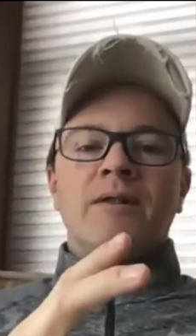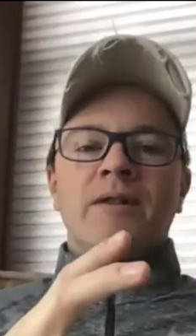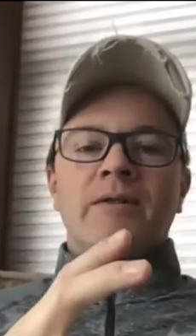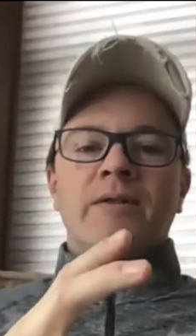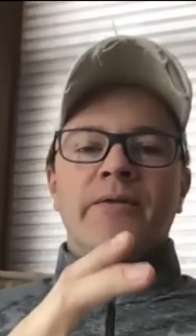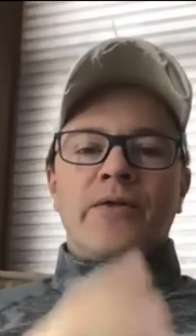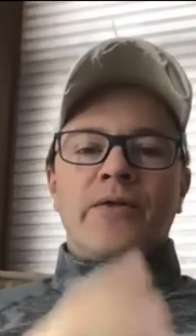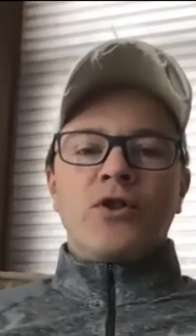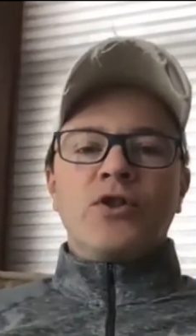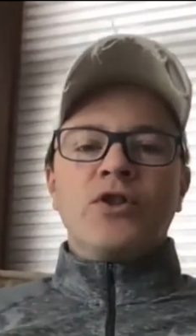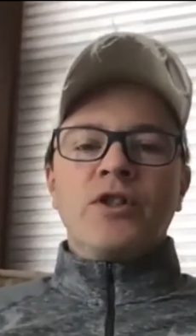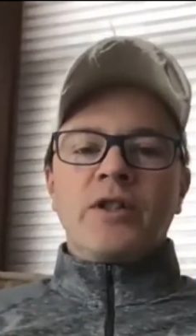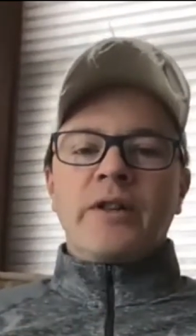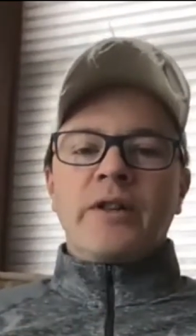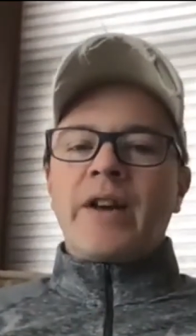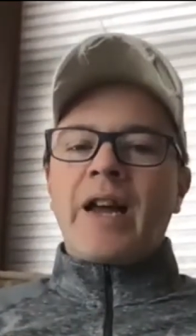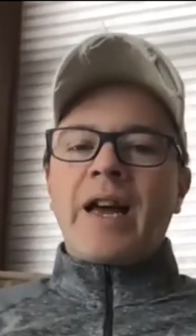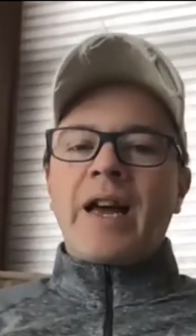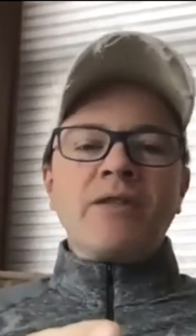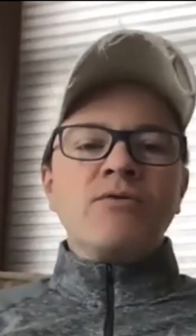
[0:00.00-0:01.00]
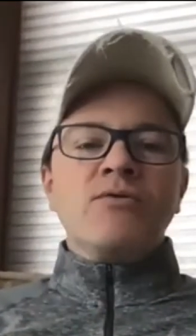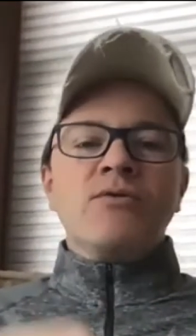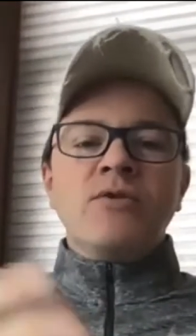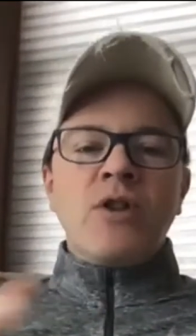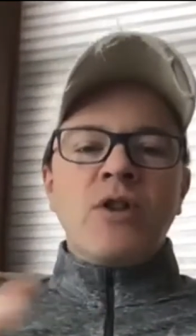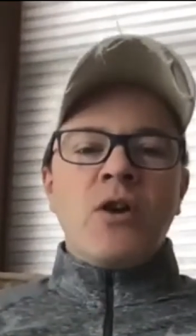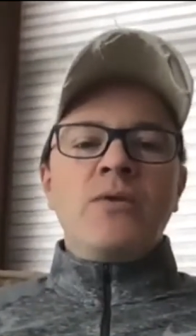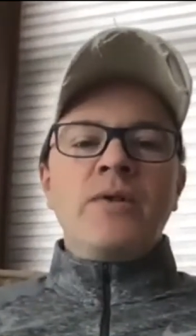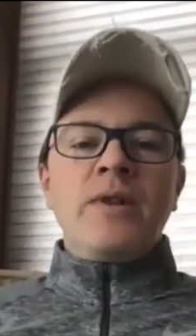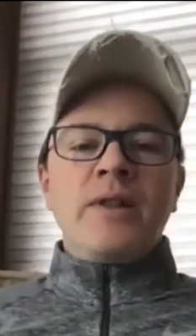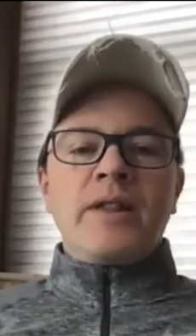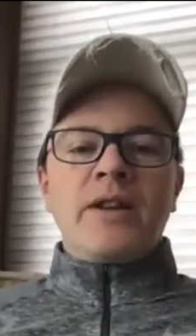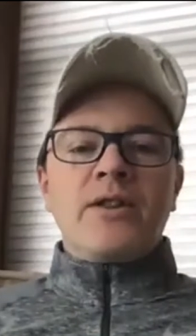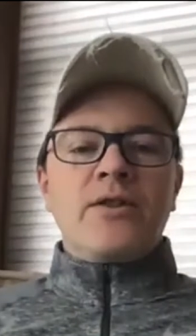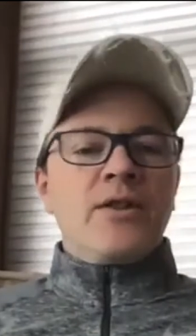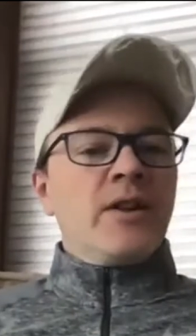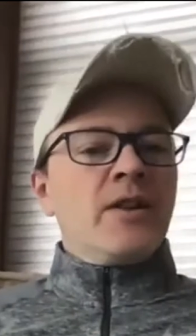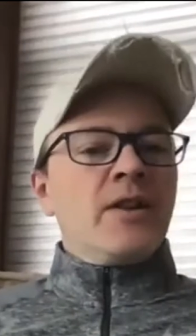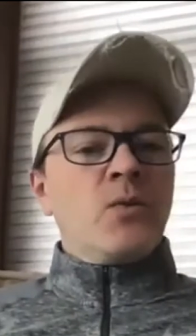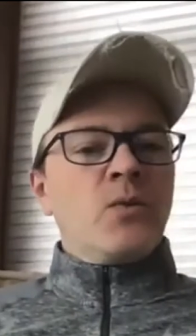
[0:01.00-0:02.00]
versions of it. I don't know that
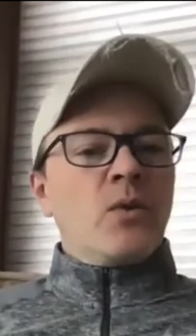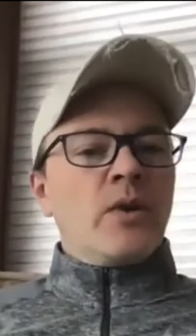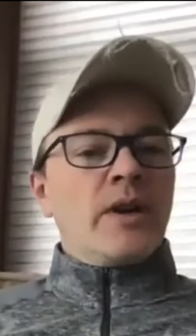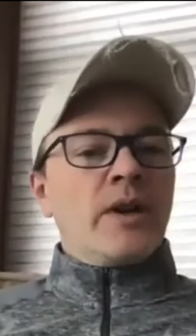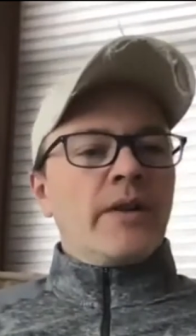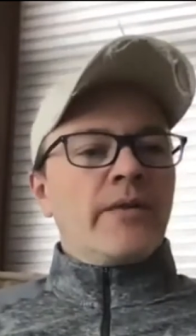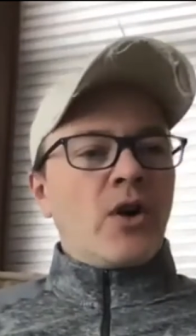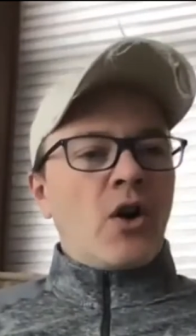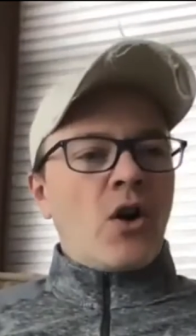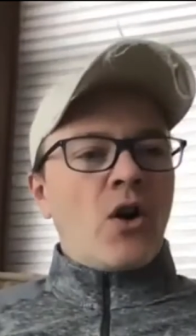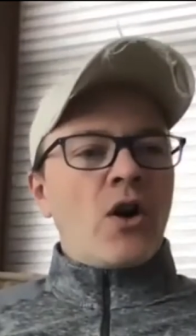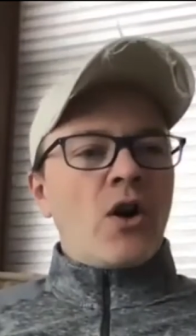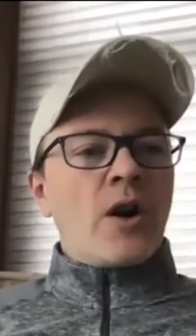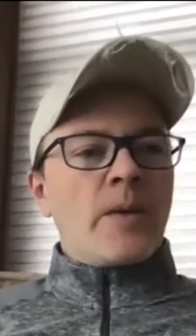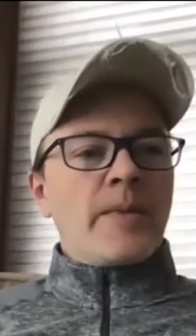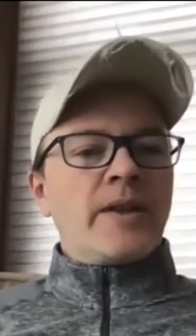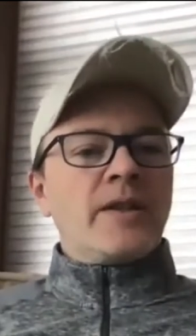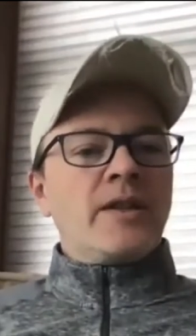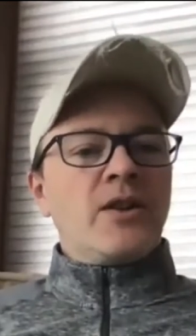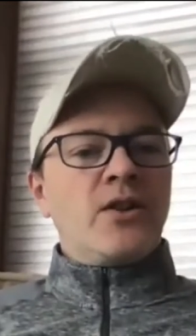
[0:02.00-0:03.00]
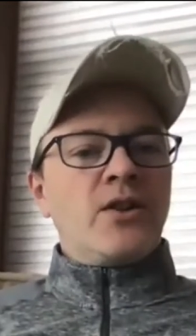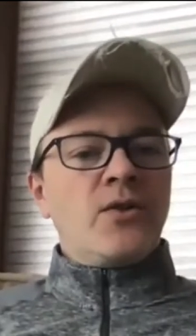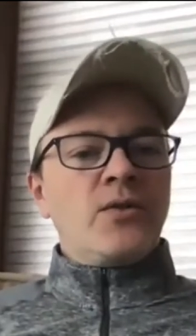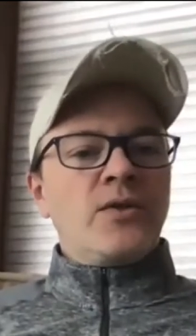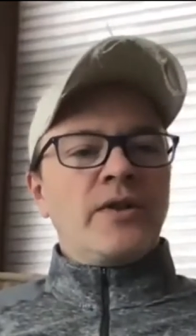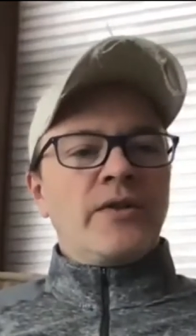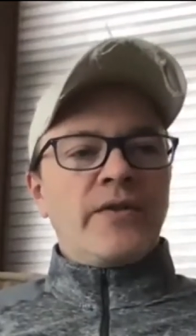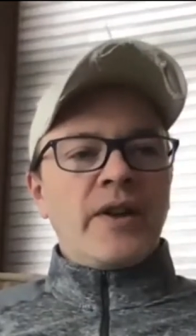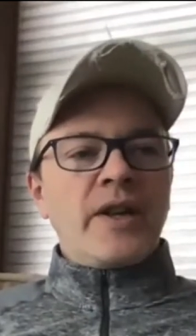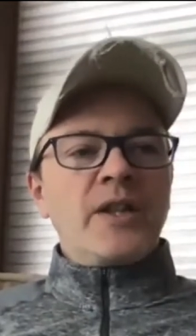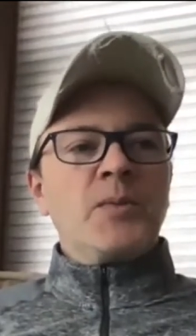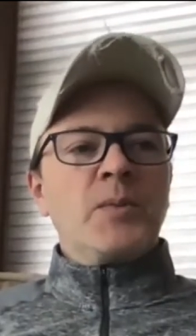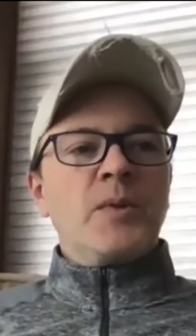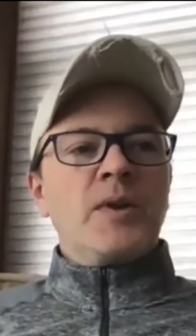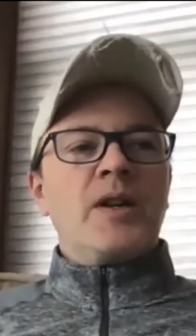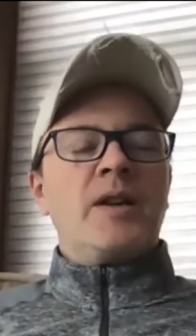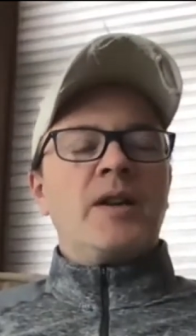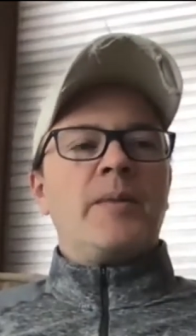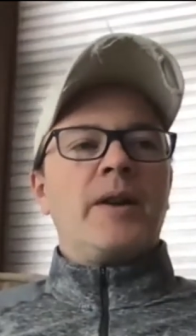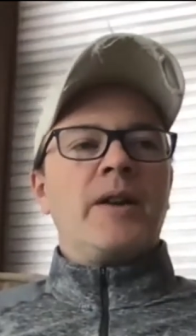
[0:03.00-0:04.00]
there is one of a harp. That's a huge
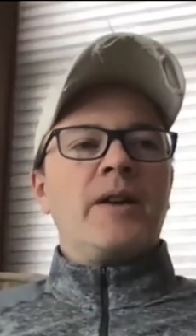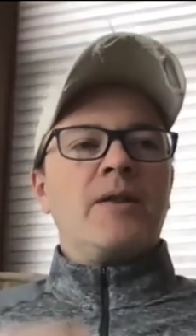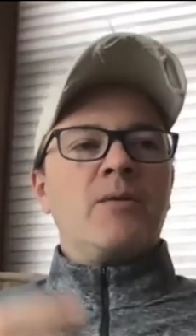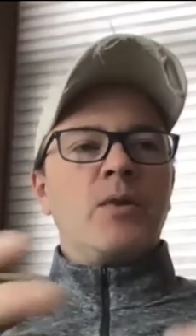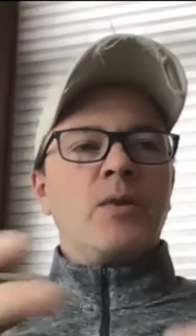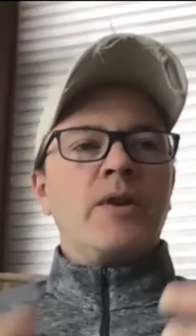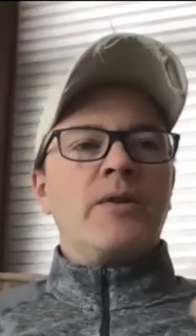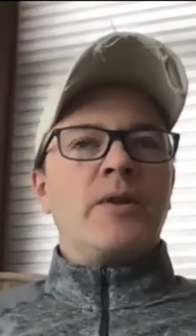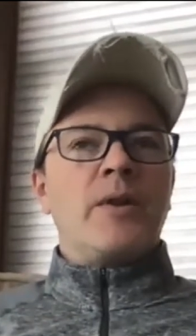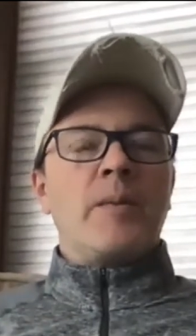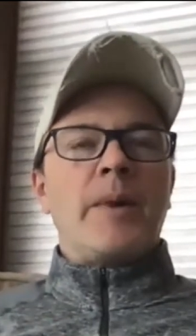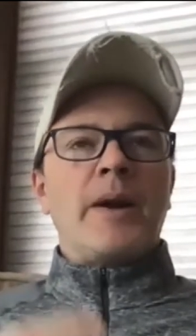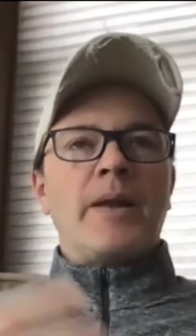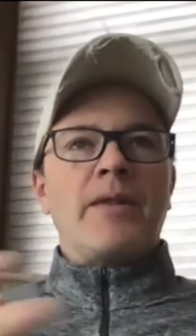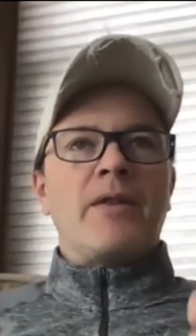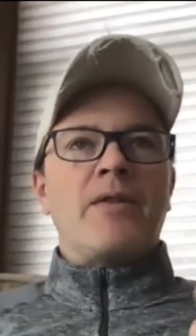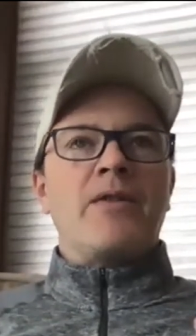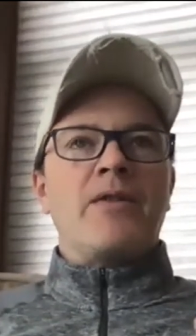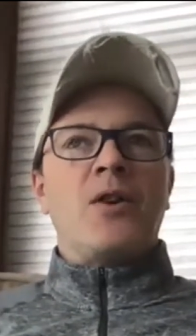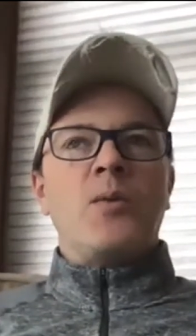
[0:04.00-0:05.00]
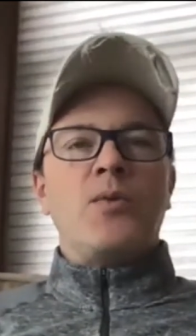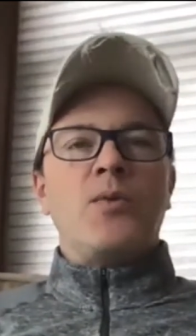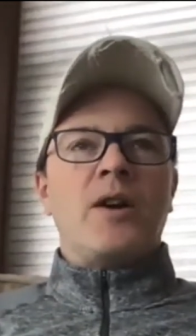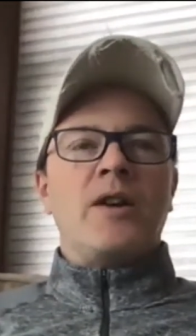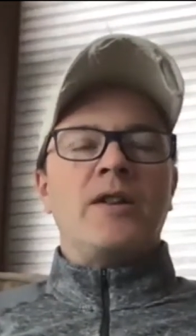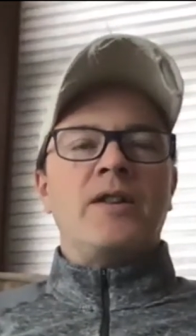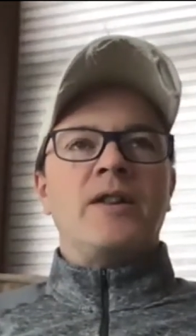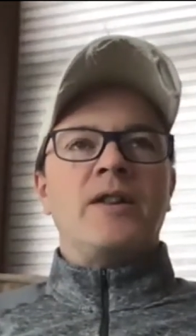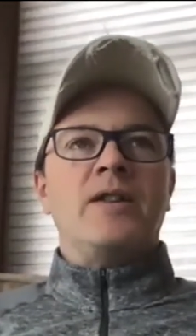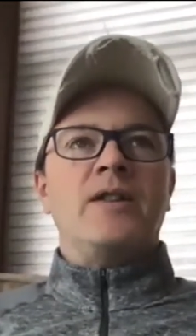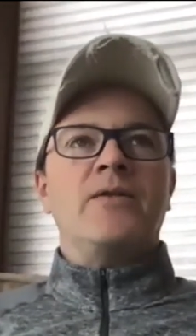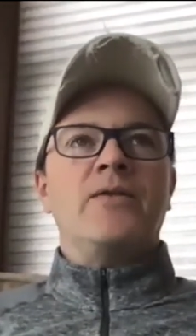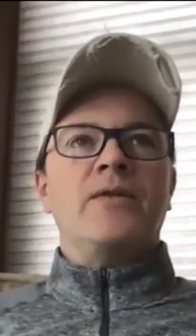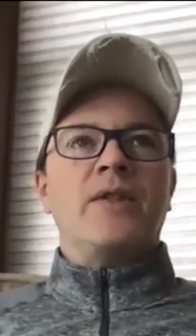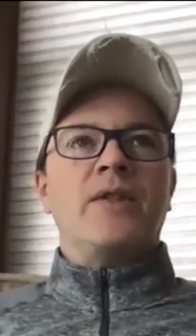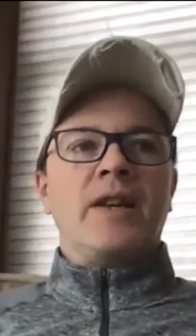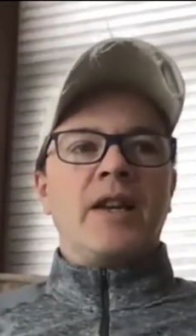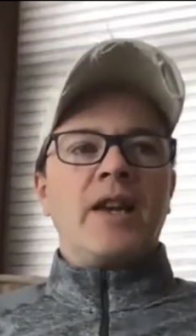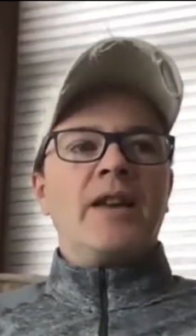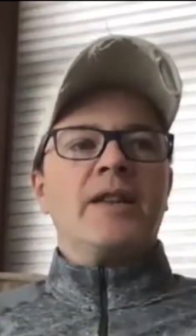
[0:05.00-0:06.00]
investment. And like wondering about the thought process of
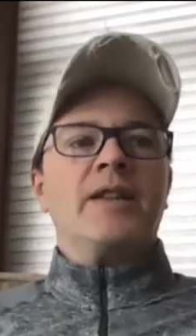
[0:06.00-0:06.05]
like, yes,